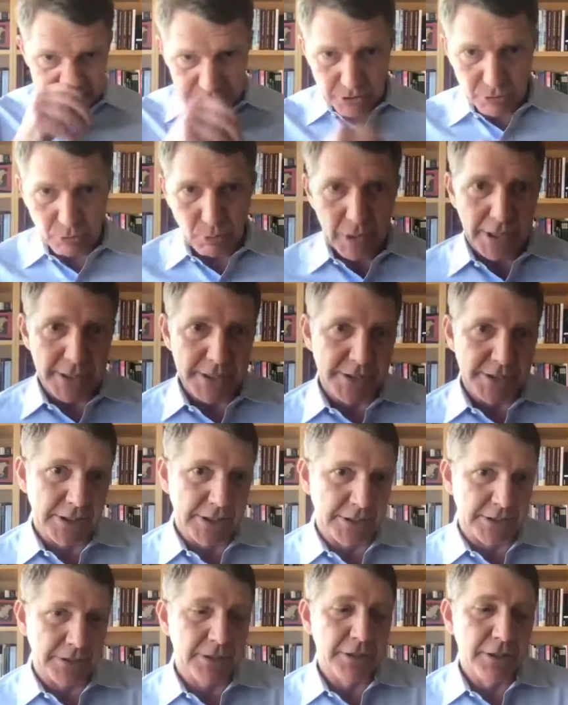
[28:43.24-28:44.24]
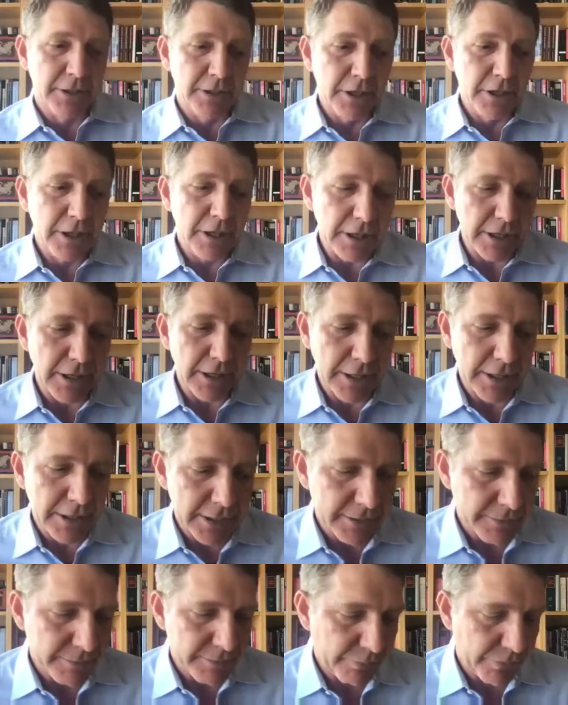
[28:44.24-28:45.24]
and it's a rising
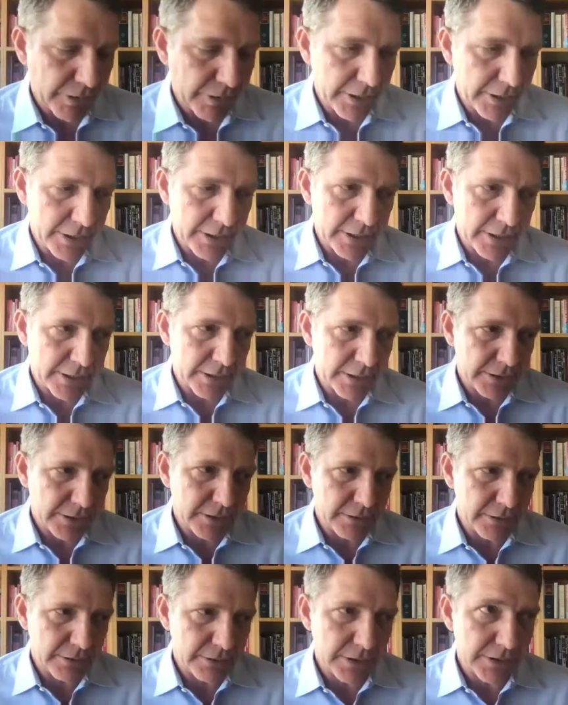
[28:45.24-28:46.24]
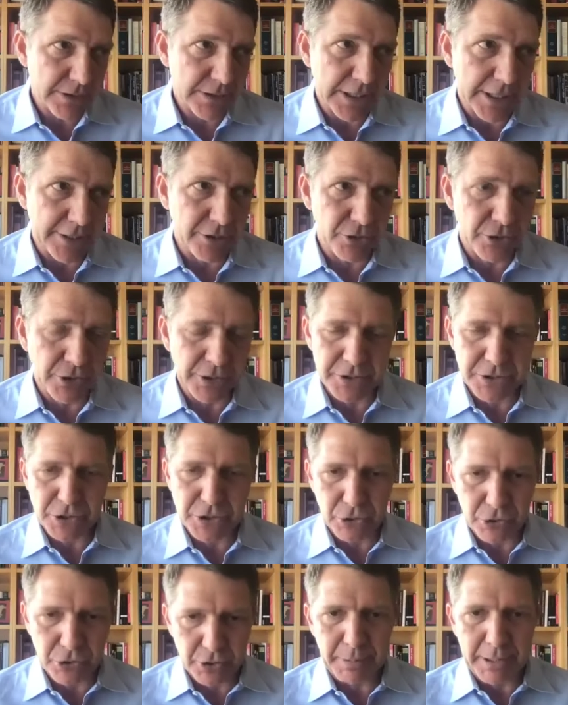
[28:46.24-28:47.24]
Uh, uh, contender in
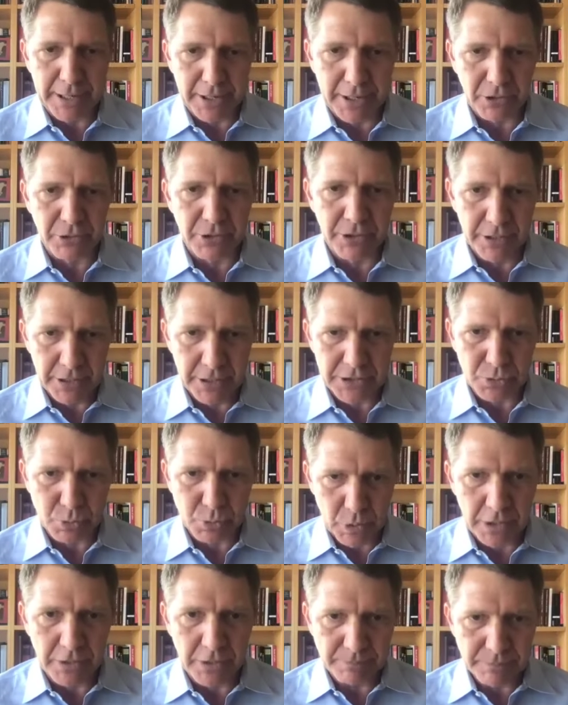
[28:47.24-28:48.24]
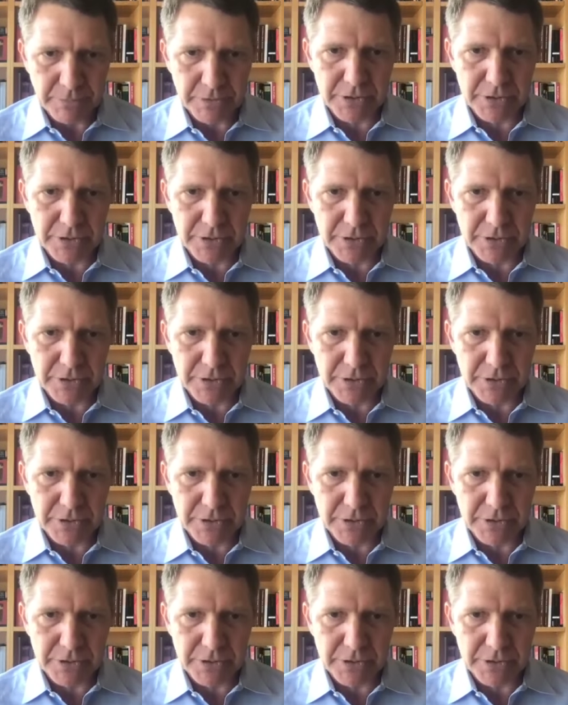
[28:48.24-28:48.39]
solar power as well.